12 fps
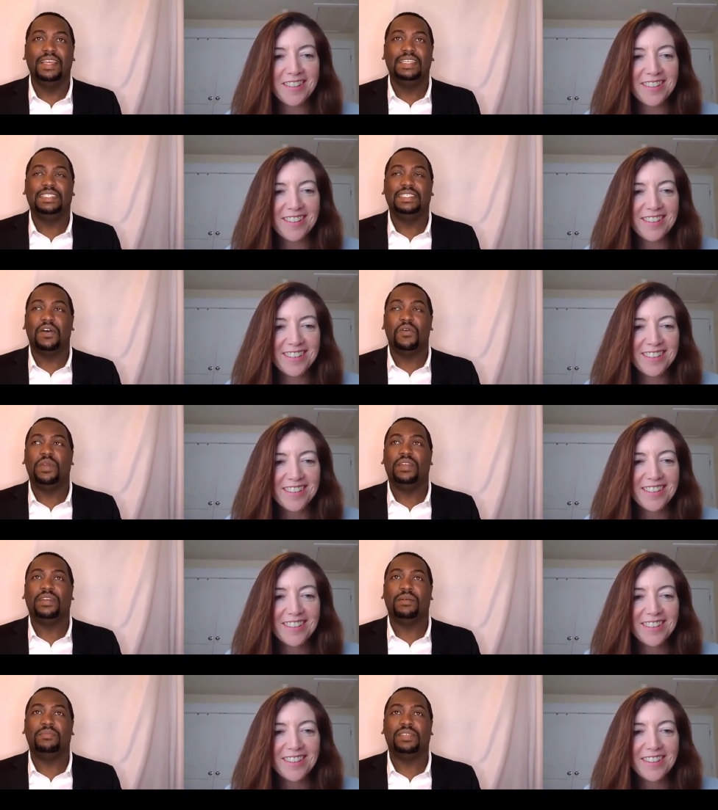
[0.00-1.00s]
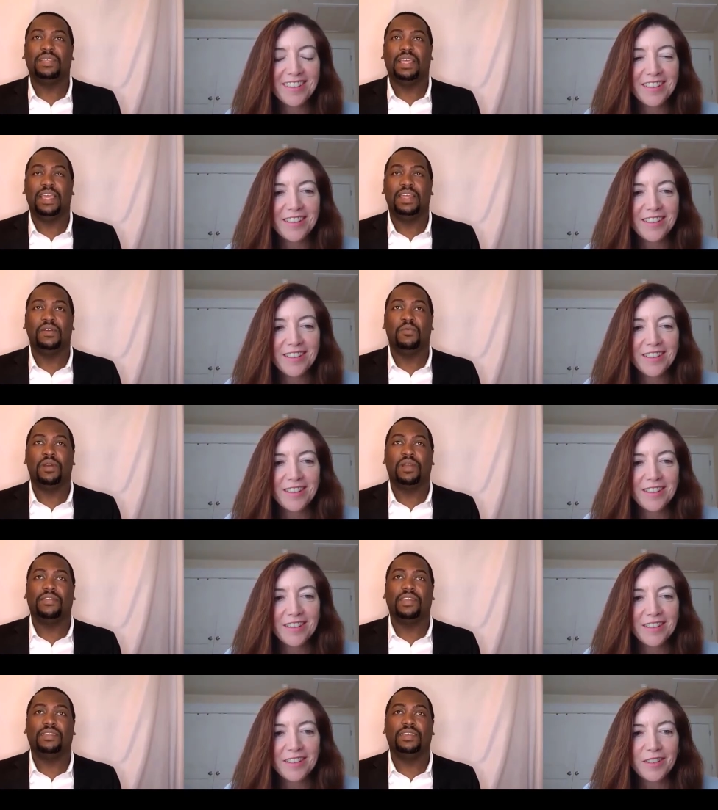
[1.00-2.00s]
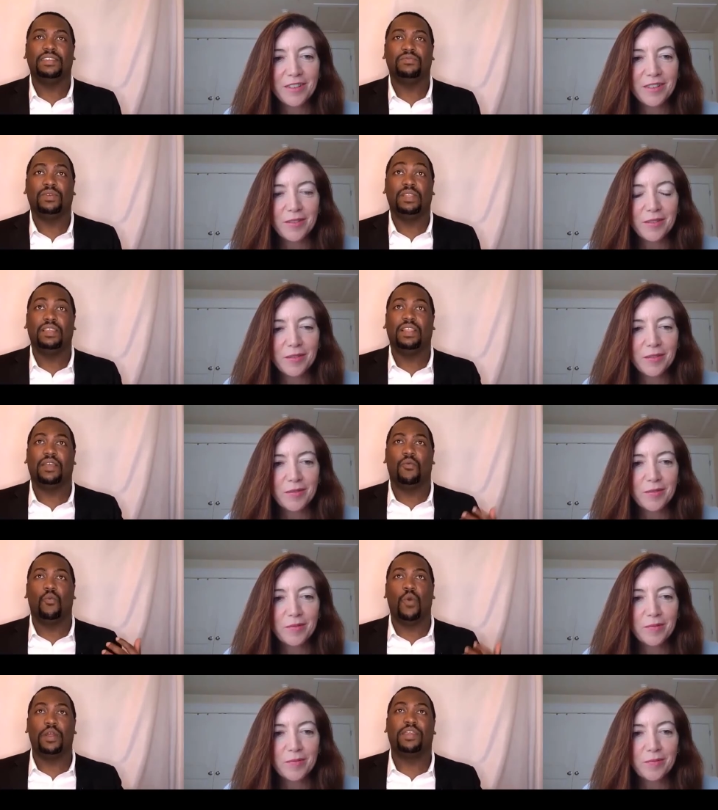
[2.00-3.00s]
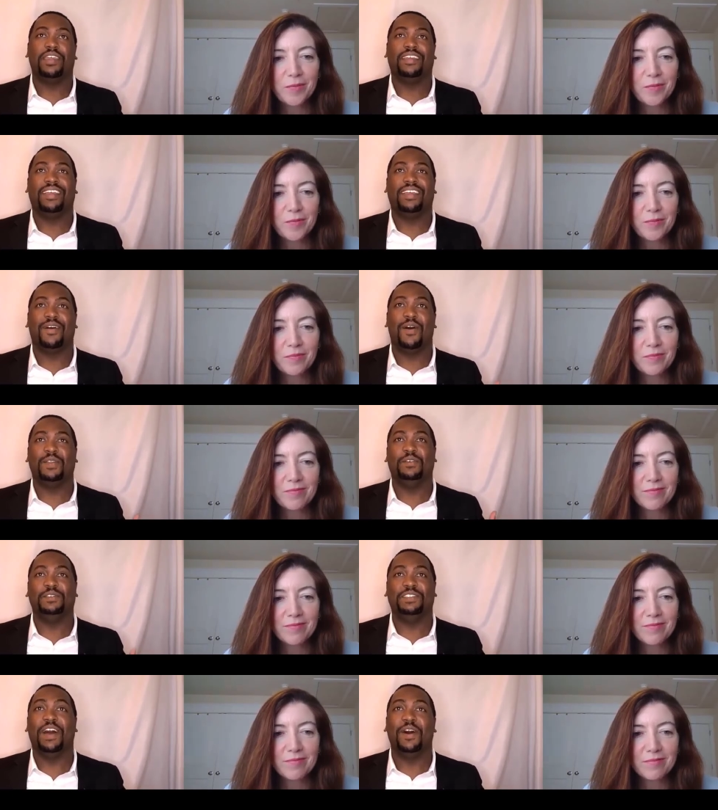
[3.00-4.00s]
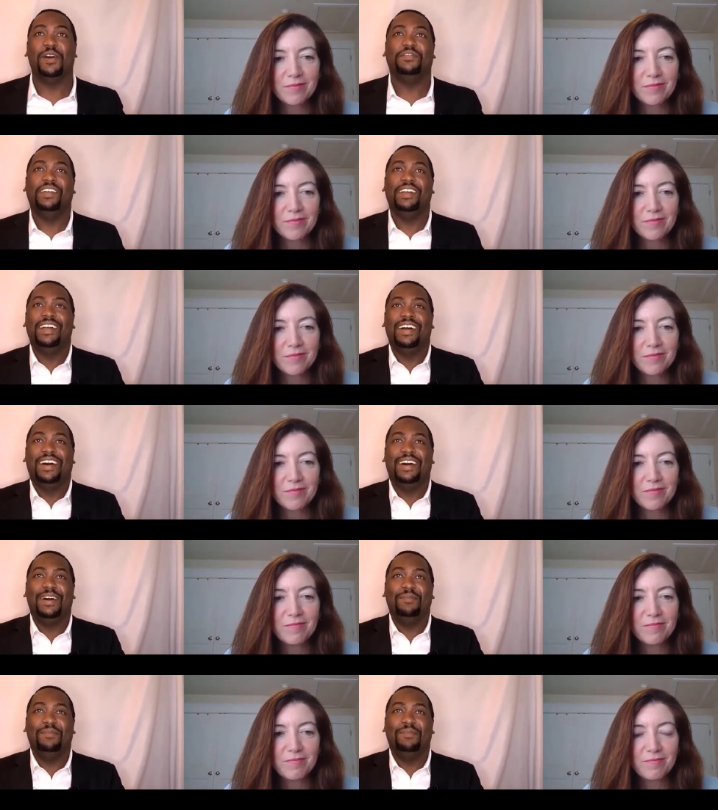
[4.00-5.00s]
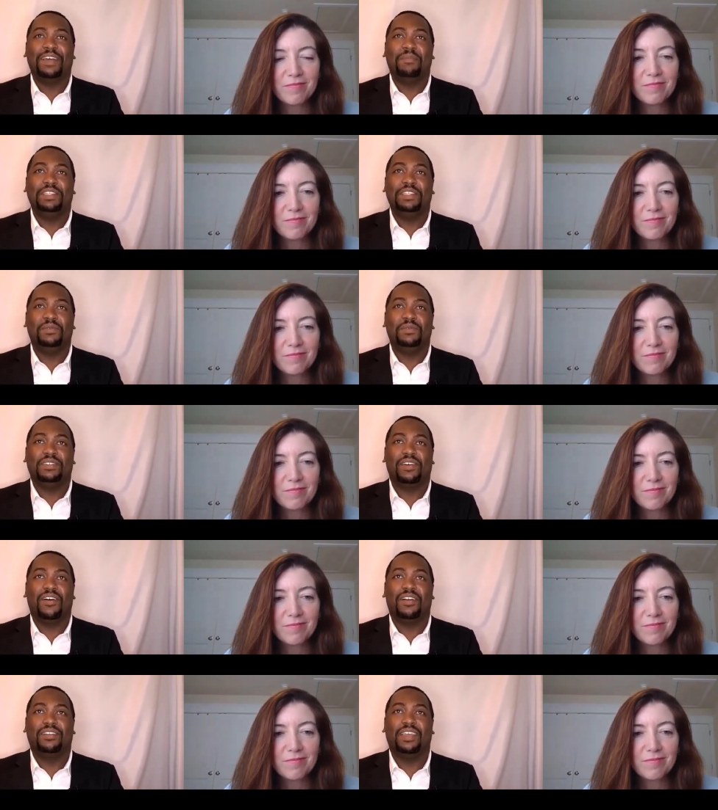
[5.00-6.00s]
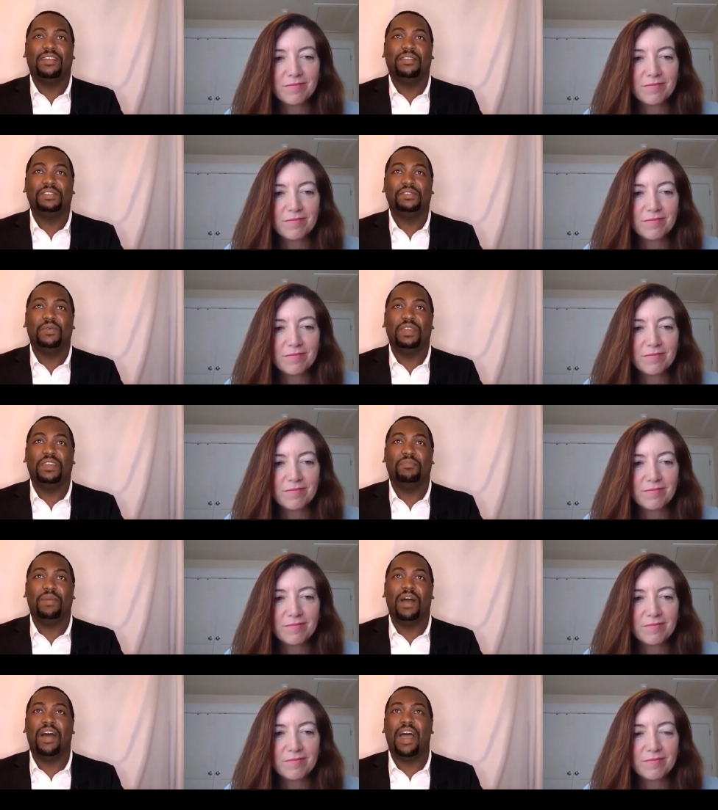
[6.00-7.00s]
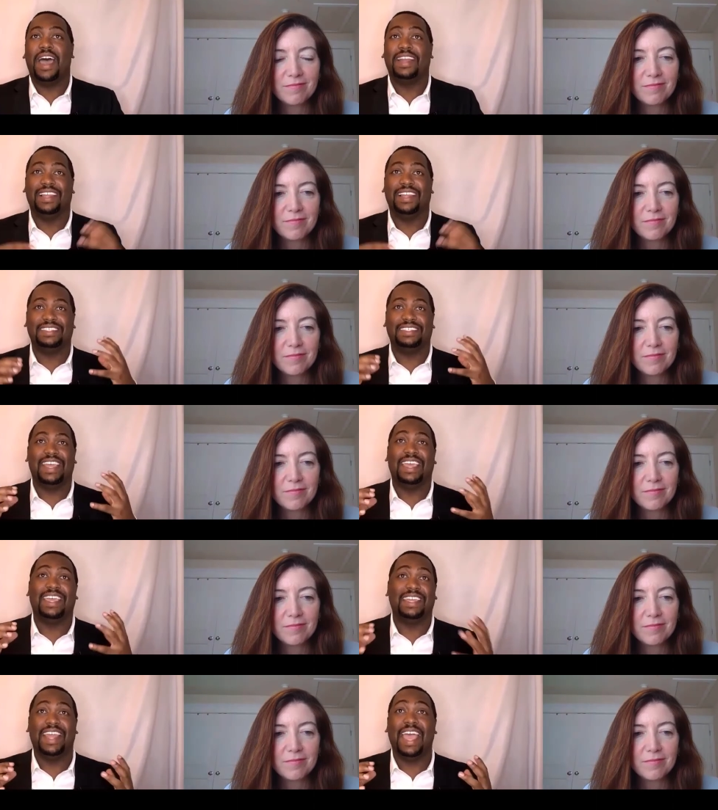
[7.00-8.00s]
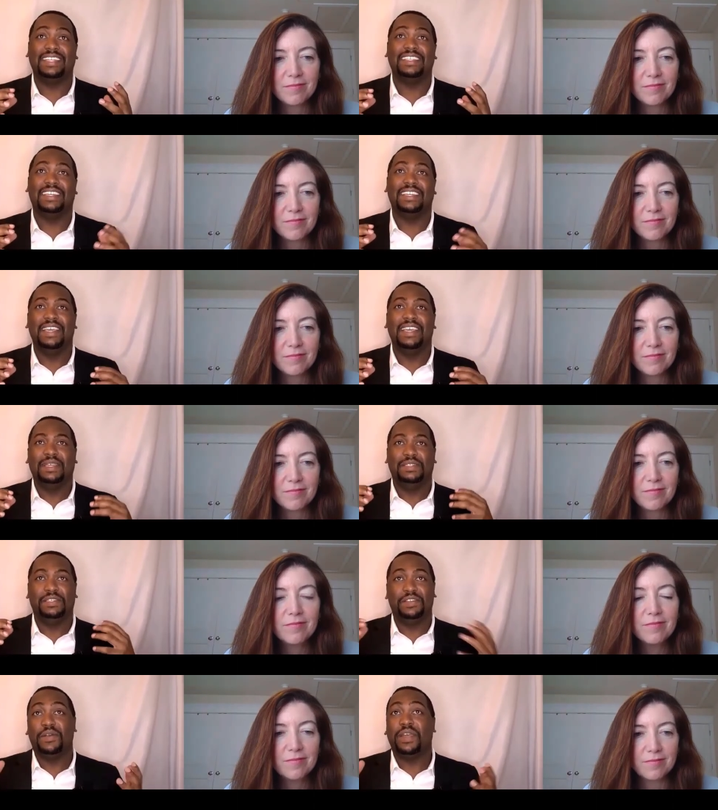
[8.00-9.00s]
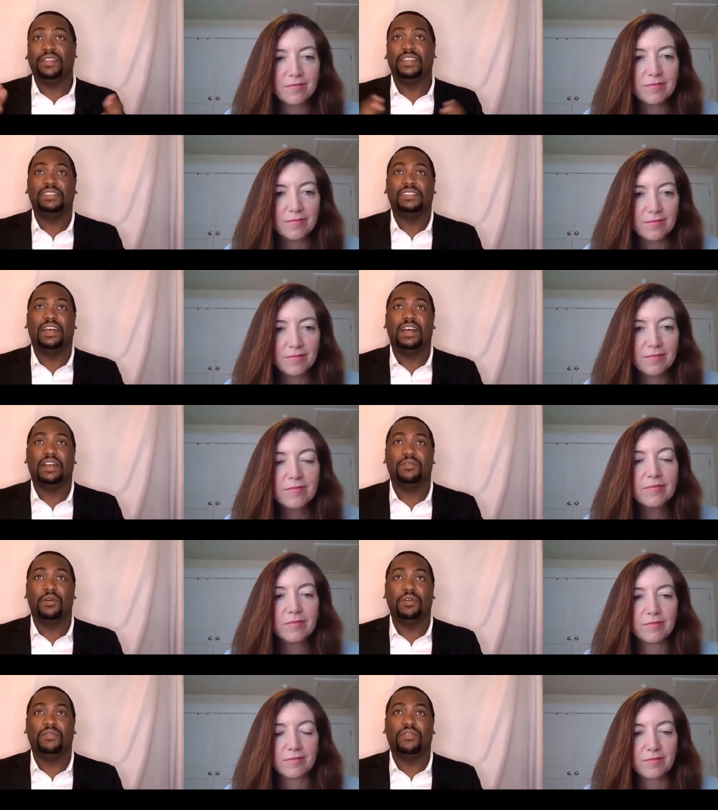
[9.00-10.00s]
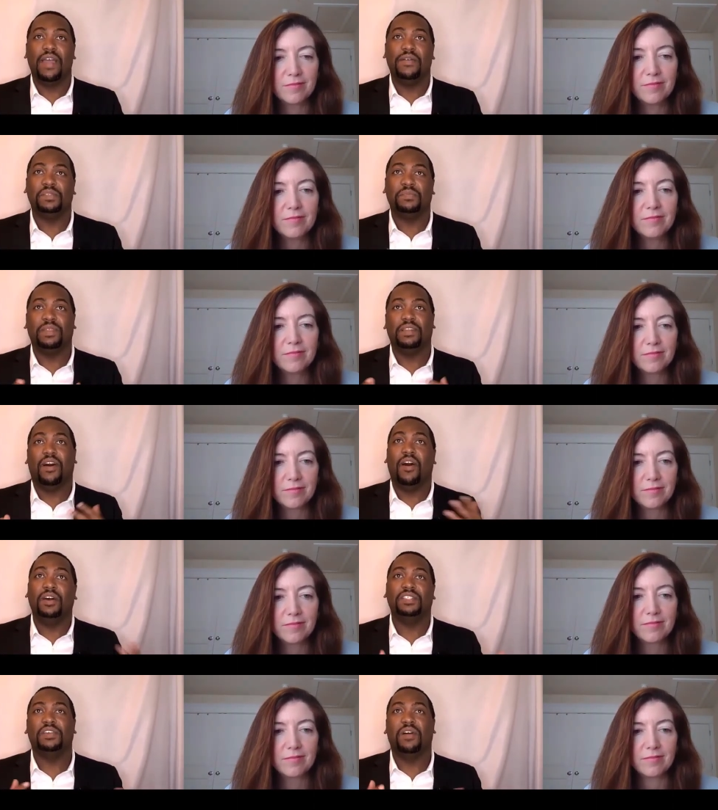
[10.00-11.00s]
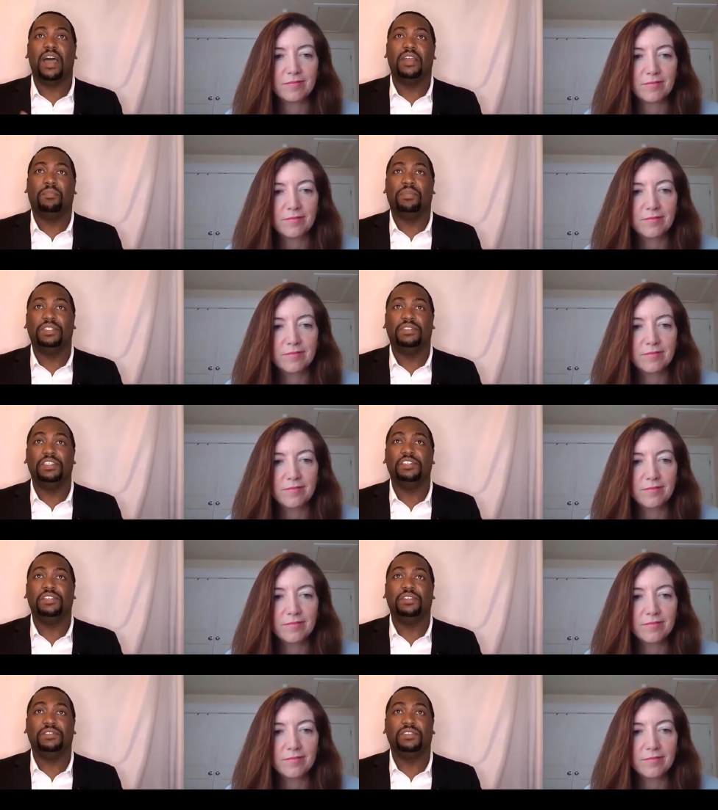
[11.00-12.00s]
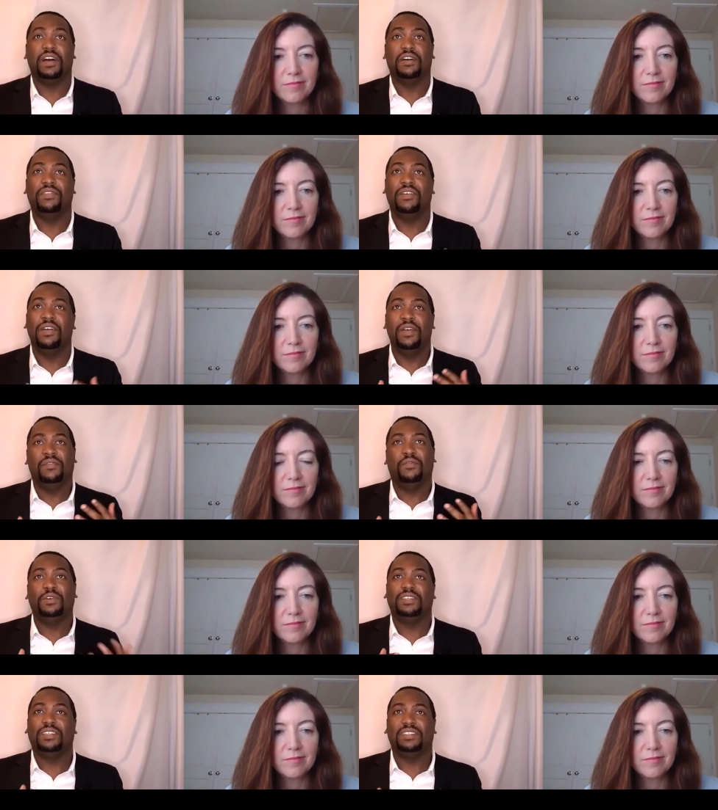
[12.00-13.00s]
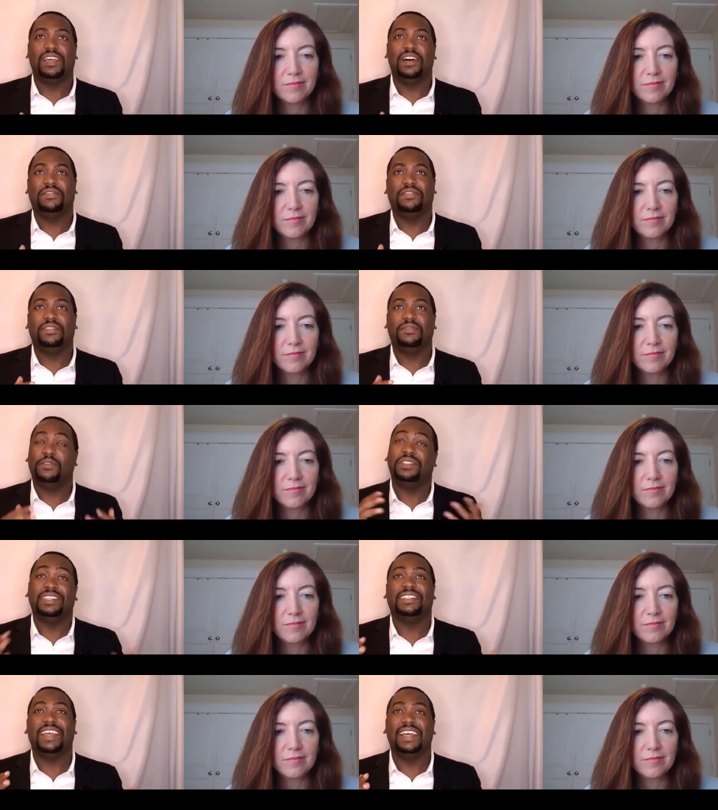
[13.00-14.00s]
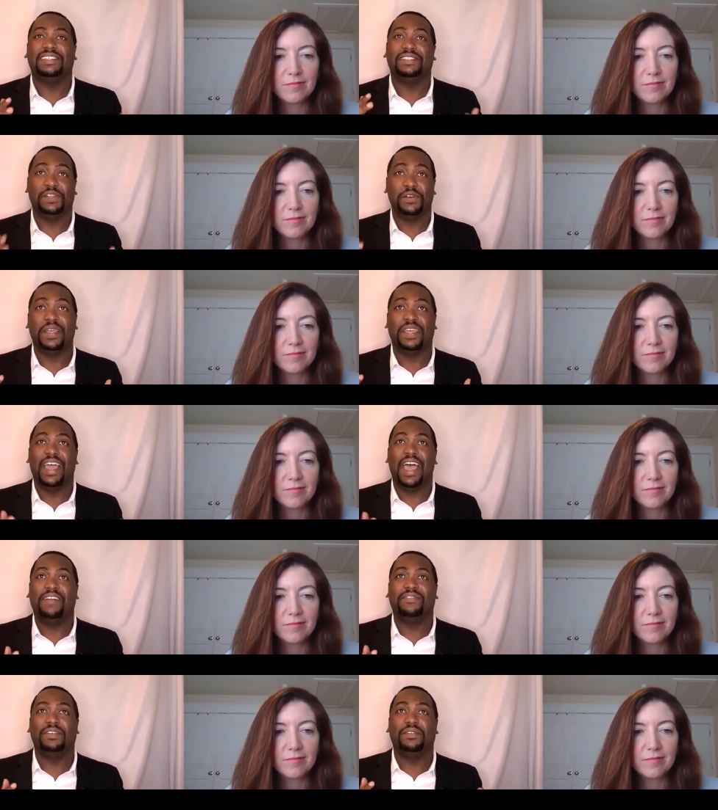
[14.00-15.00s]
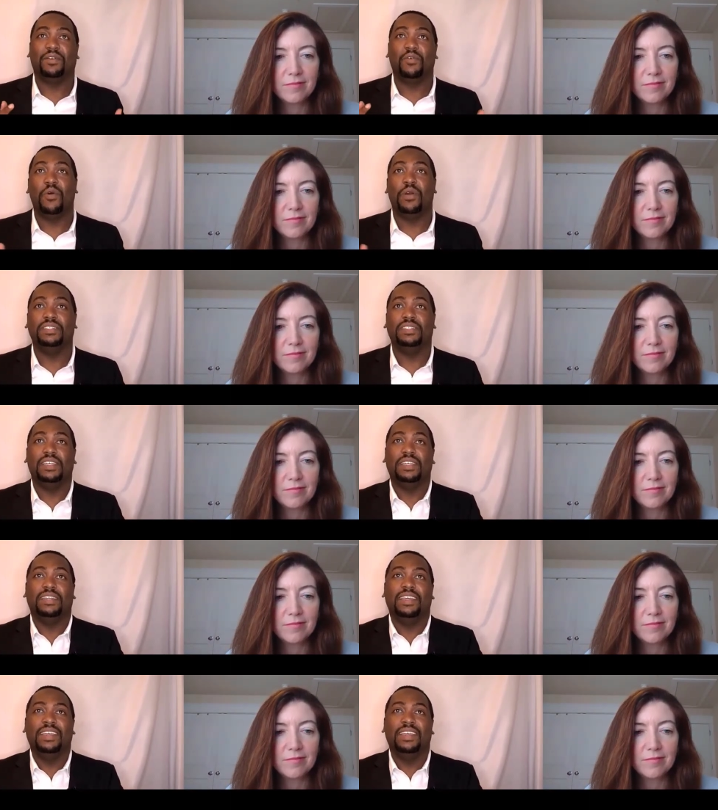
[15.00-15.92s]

Speaker 1: So when it comes to the inner work, I think that's really like working like on yourself, because um, I'll be doing a talk later this week about how to like stay connected during this uh, coronavirus, but then also how to position yourself for success for success during and after the quarantine.